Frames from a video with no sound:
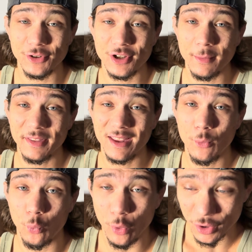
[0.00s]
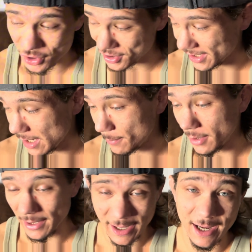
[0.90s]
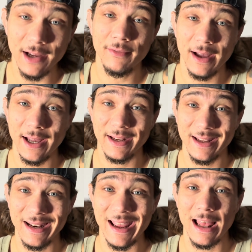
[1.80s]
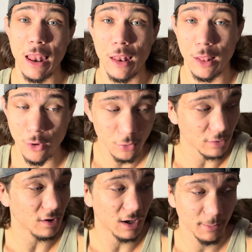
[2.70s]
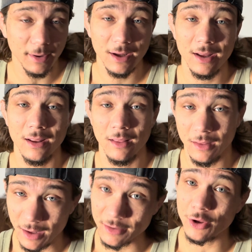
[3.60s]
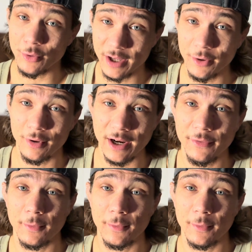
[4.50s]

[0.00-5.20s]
some of the worst gameplay I have had in a long time, let's go get ready for